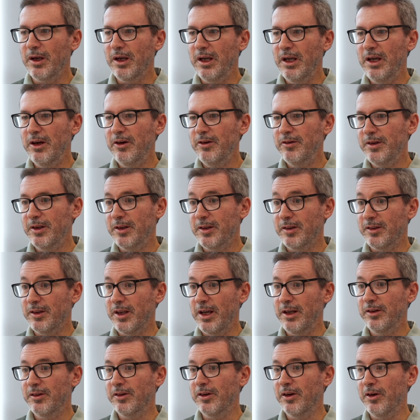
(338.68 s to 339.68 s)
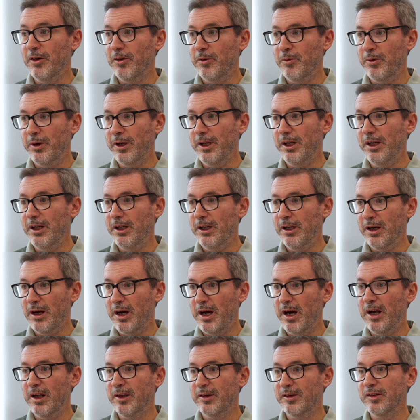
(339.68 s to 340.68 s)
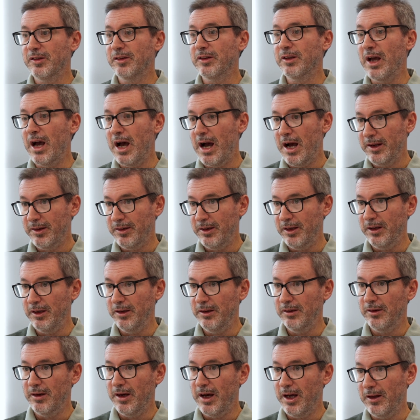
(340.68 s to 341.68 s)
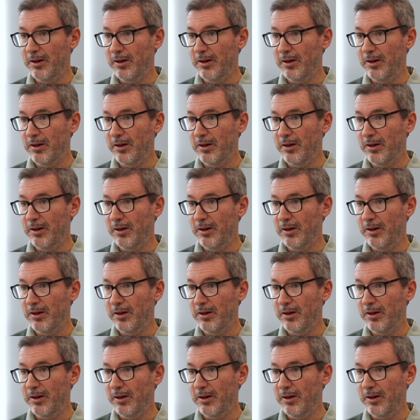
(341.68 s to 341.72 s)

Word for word: So here in the centre, we are starting